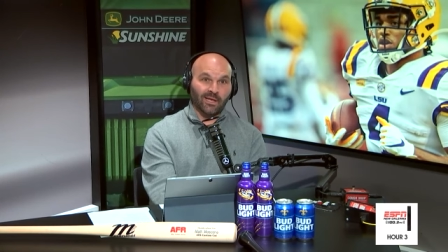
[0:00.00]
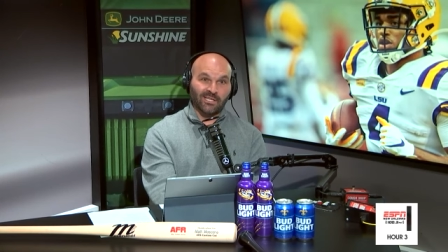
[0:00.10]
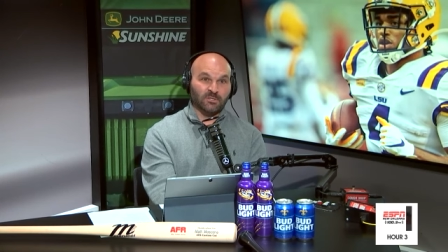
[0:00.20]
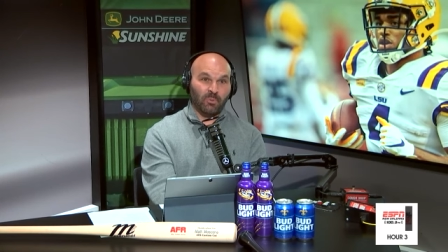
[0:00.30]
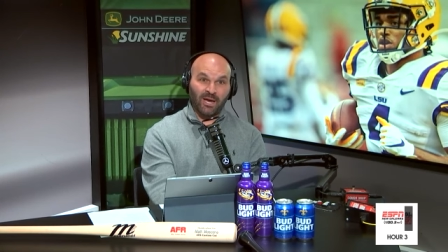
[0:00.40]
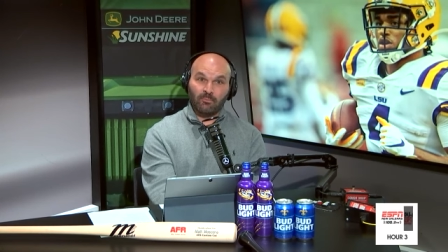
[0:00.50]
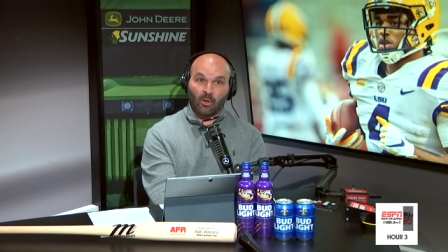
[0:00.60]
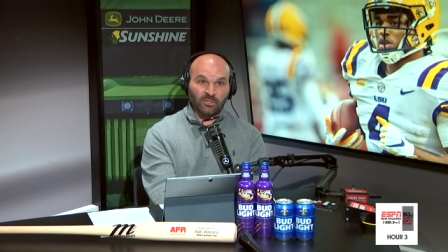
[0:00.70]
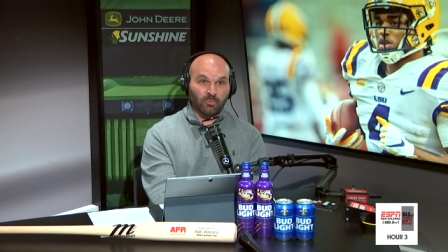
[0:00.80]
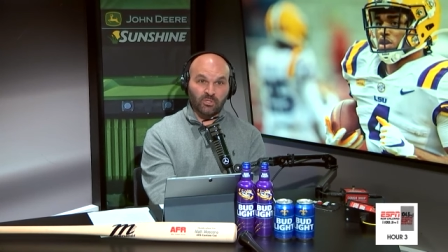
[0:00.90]
and despite
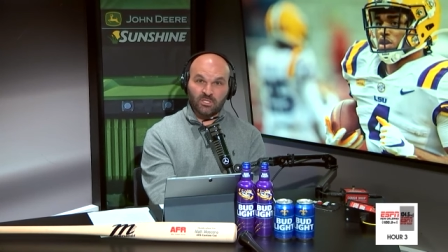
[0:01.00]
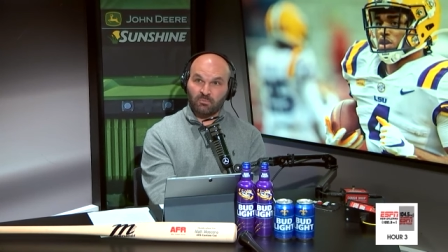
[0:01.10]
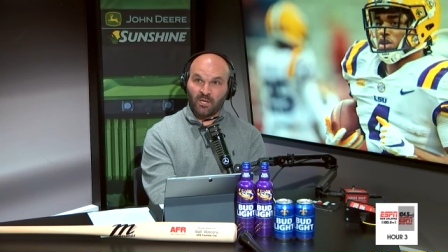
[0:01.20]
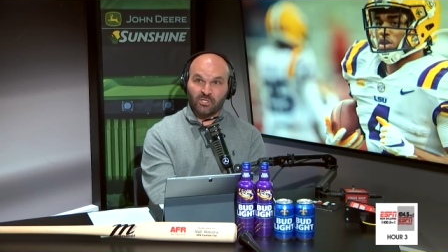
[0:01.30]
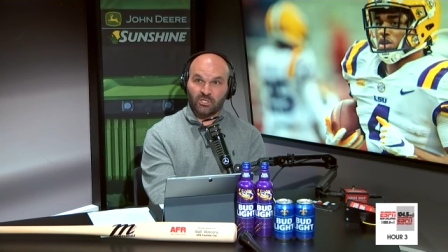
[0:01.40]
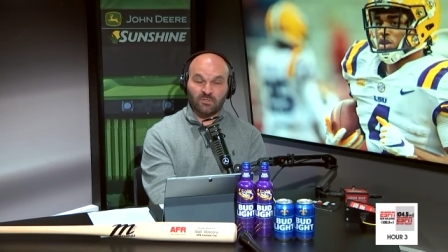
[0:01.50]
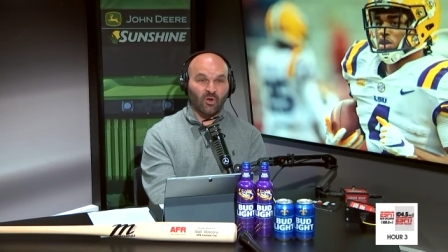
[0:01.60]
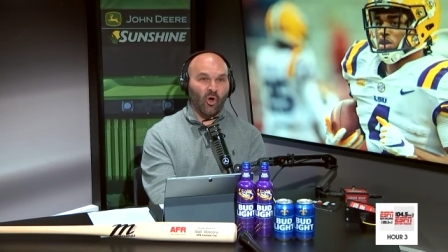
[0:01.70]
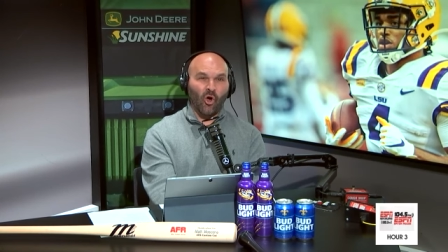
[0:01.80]
multiple suspensions,